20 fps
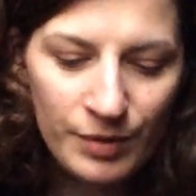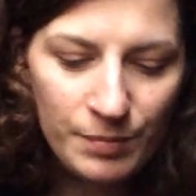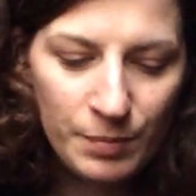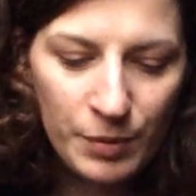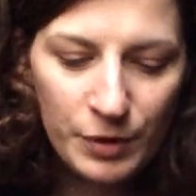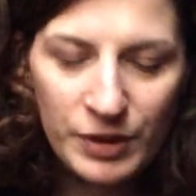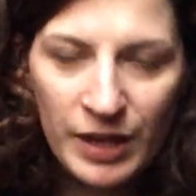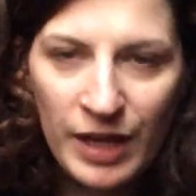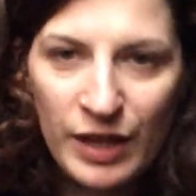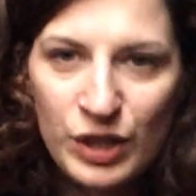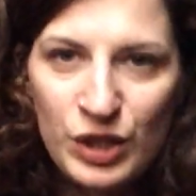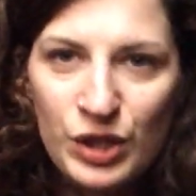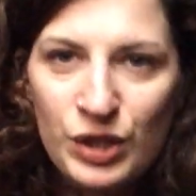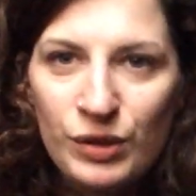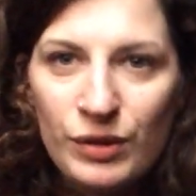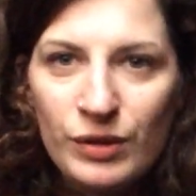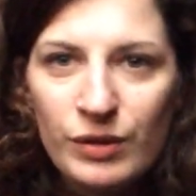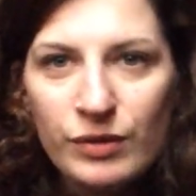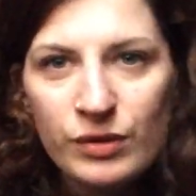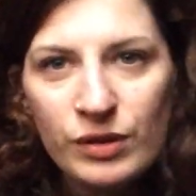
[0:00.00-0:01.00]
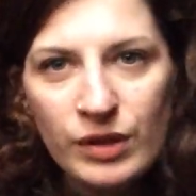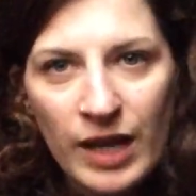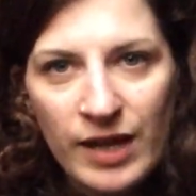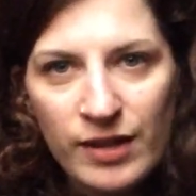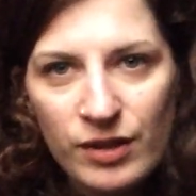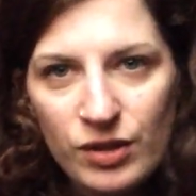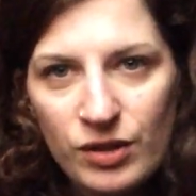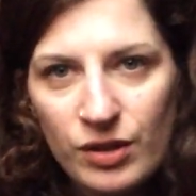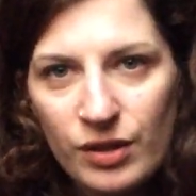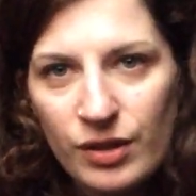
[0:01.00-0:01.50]
potential
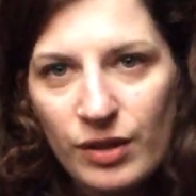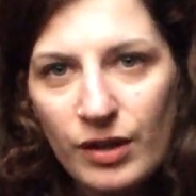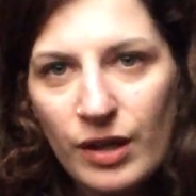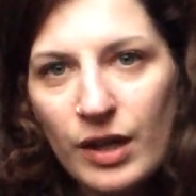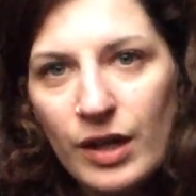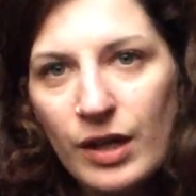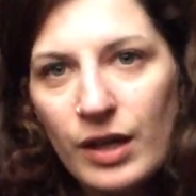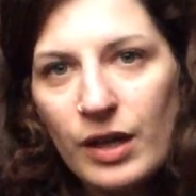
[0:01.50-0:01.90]
danger.